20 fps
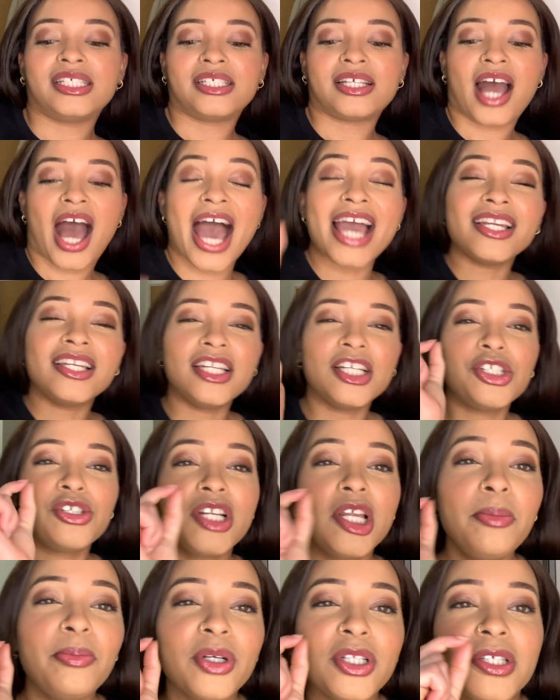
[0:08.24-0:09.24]
I
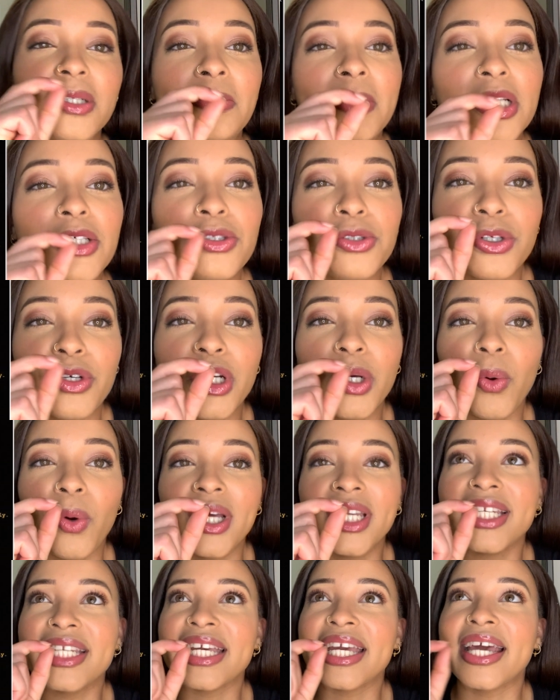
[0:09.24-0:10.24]
literally put on my story
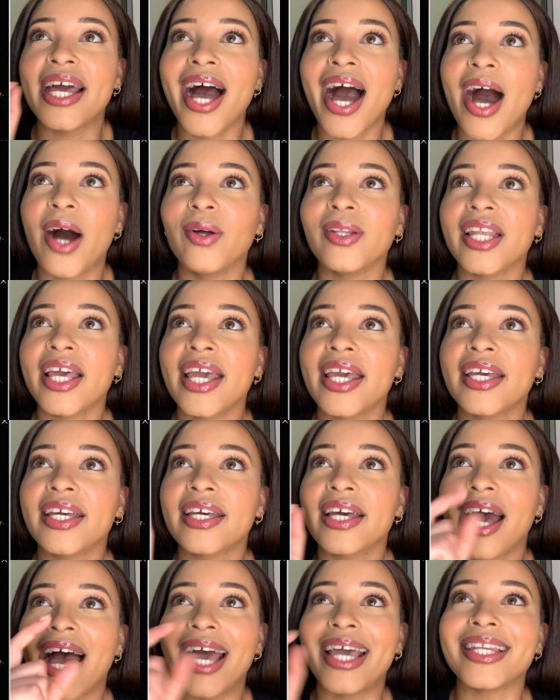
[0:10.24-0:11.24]
one day how
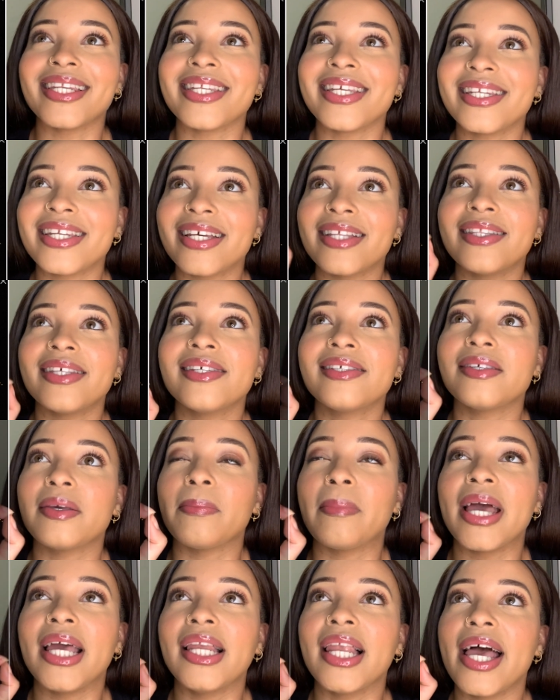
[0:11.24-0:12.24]
like I needed this in
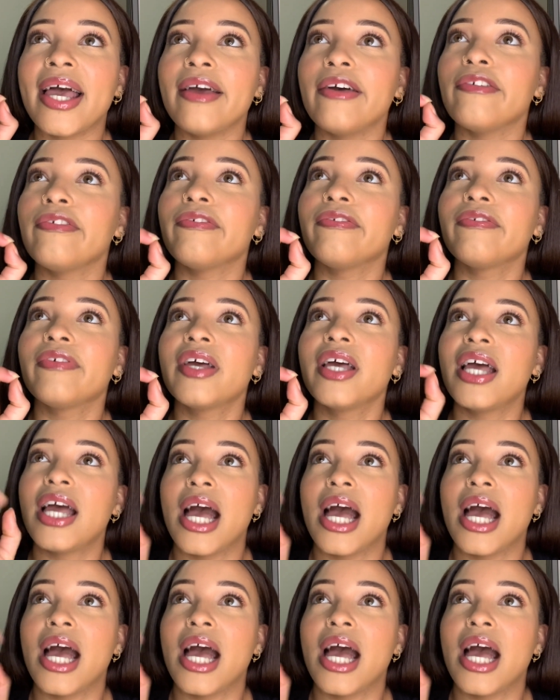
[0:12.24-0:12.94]
my life.